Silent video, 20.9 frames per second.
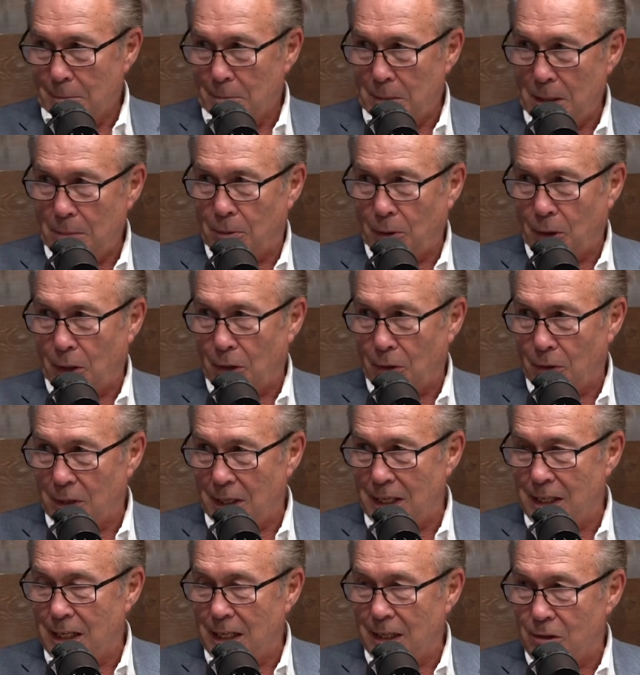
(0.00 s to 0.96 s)
people here
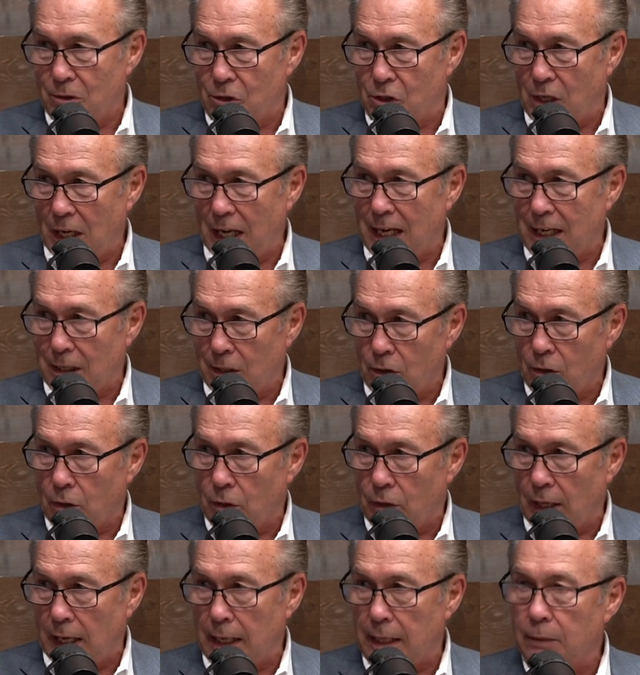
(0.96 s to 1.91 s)
need to understand, you
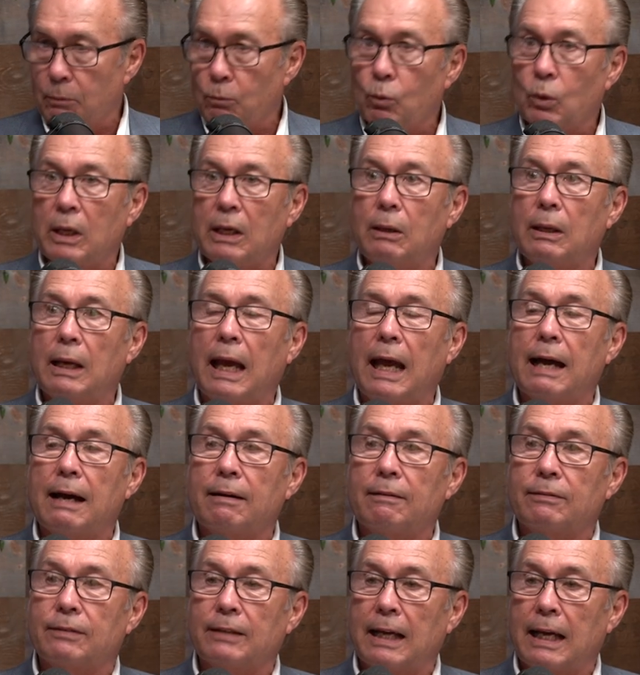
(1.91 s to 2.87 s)
know, that we
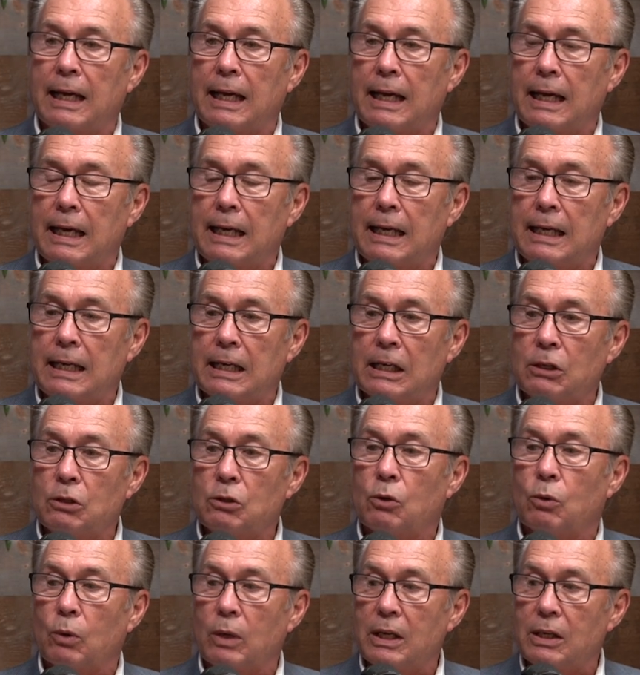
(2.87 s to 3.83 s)
have a
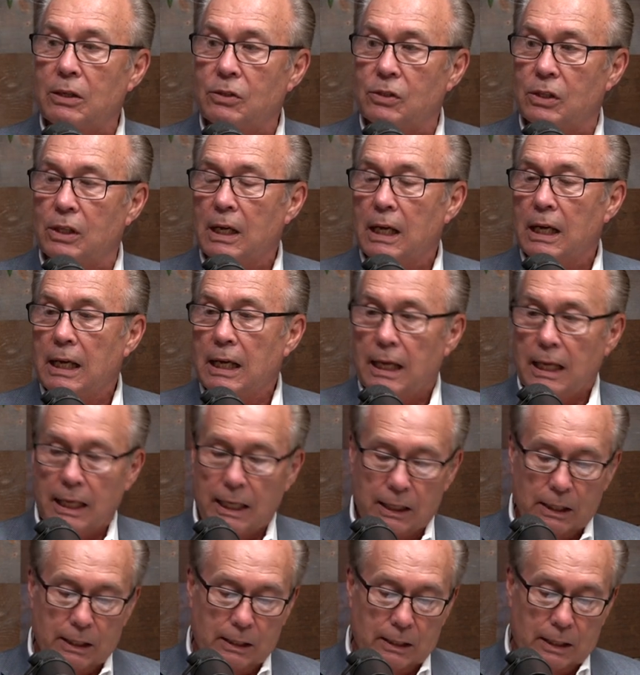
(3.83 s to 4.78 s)
increase
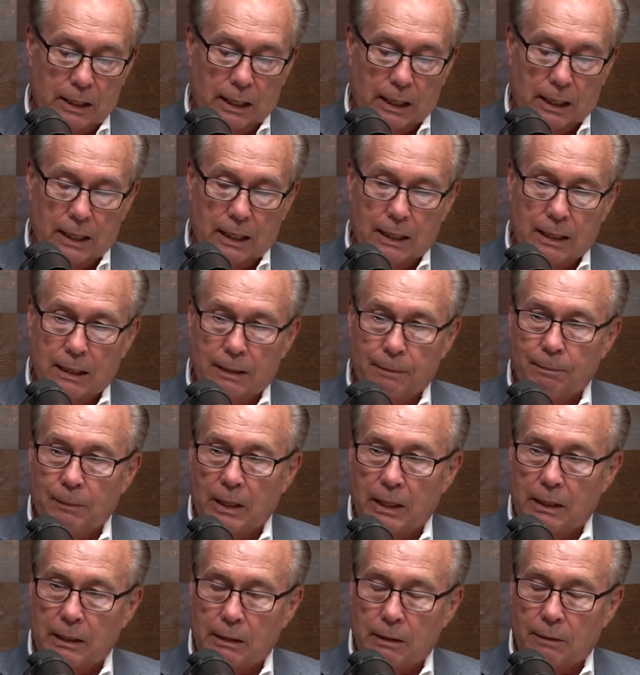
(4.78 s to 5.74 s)
in
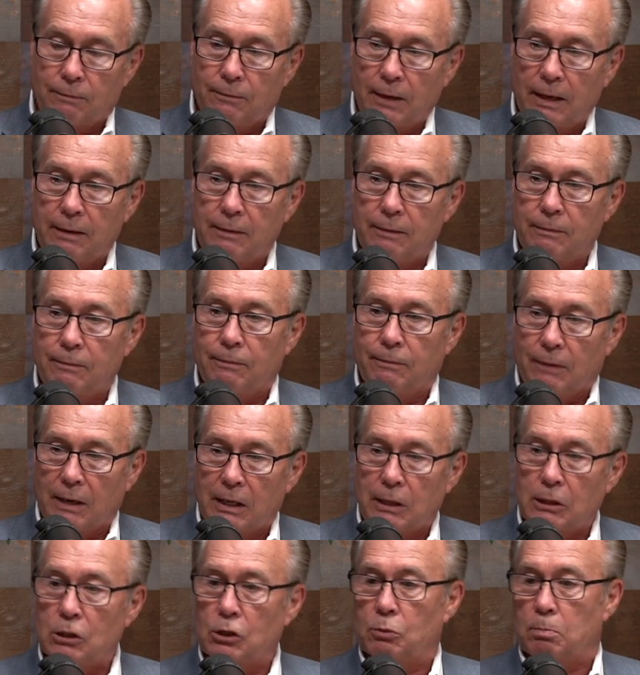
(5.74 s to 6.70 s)
um, in the Fed
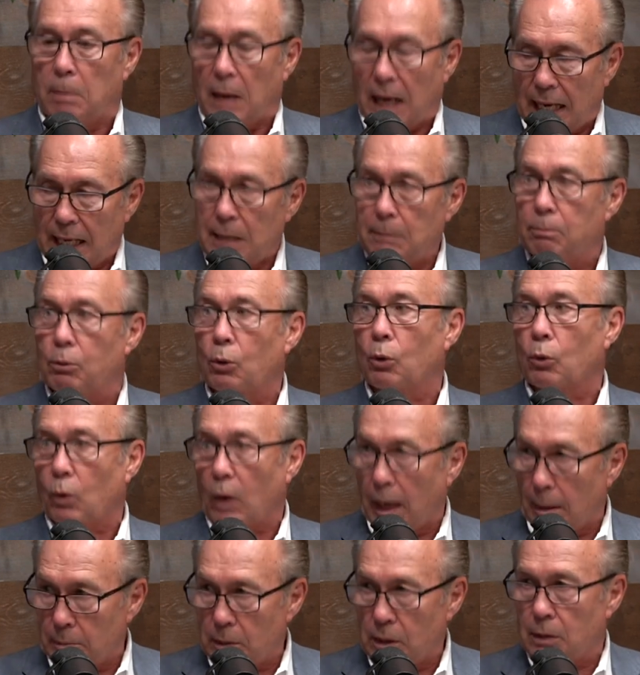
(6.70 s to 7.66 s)
funds buying
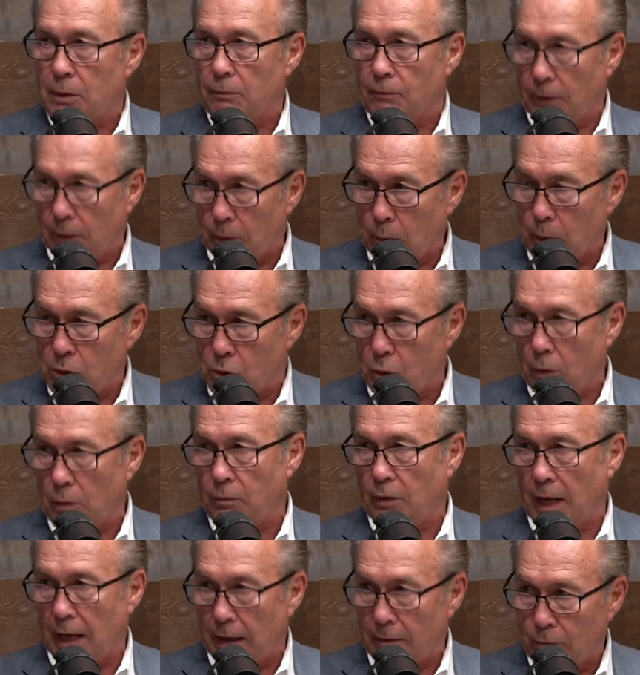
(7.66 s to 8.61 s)
program that the Federal
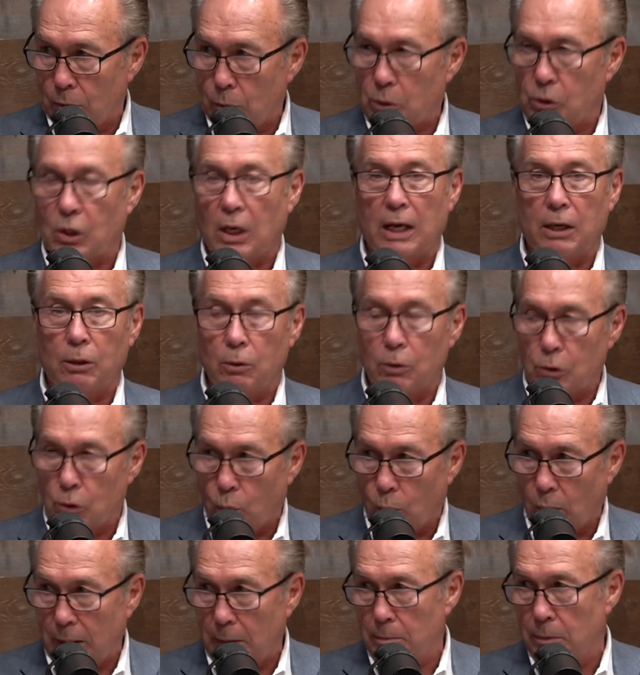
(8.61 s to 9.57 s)
Reserve have. It was
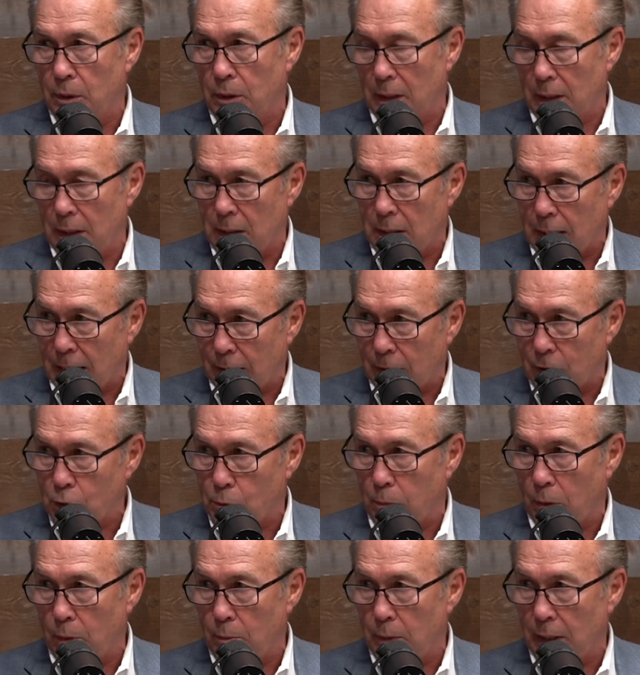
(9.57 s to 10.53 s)
120 billion
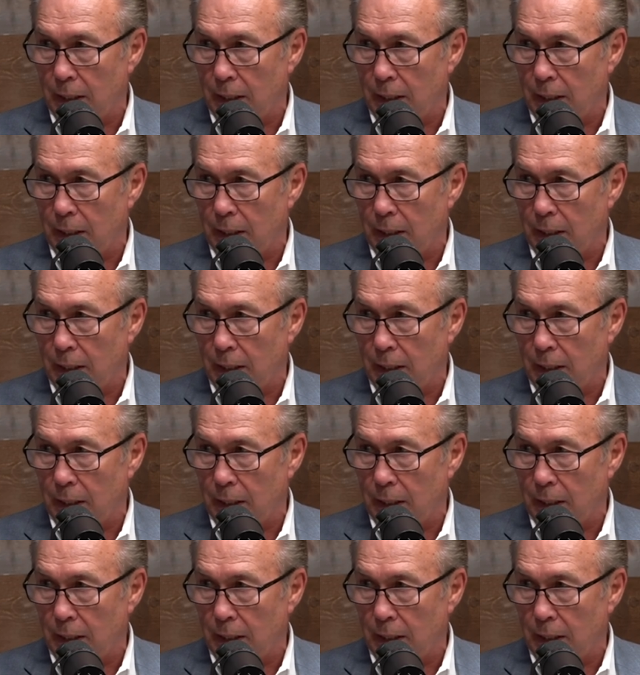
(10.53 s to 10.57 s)
dollars per